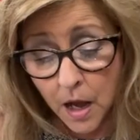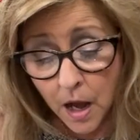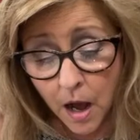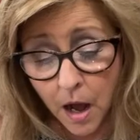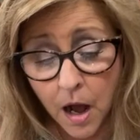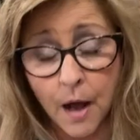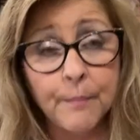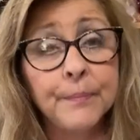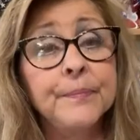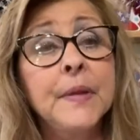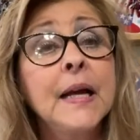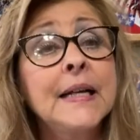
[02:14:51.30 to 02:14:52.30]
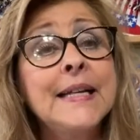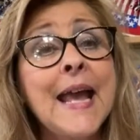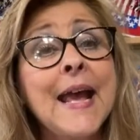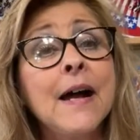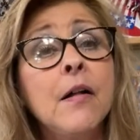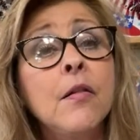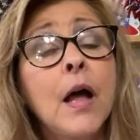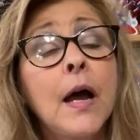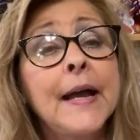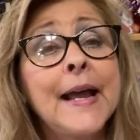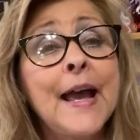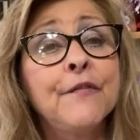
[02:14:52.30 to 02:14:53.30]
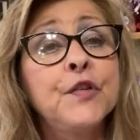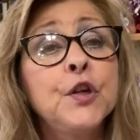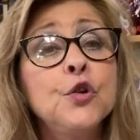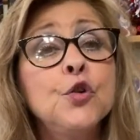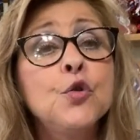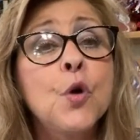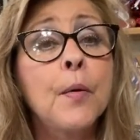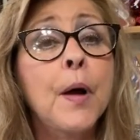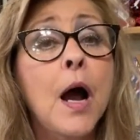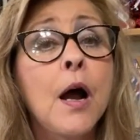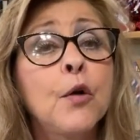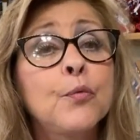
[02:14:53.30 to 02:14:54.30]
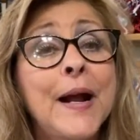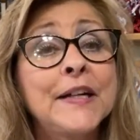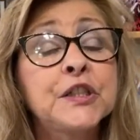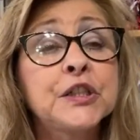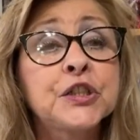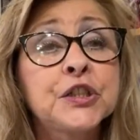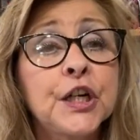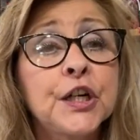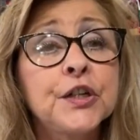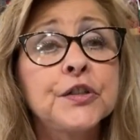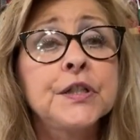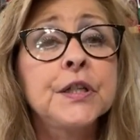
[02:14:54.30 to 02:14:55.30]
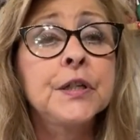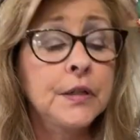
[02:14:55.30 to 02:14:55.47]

Um, Gail, have you uh, registered?